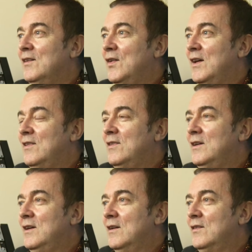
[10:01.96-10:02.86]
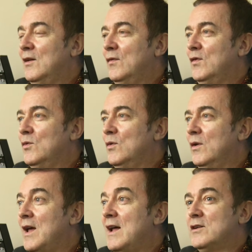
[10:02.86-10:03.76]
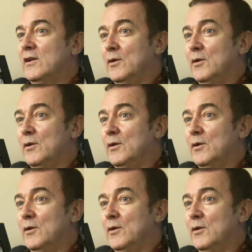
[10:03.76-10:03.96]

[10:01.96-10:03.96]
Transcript: take the uh, day off school and actually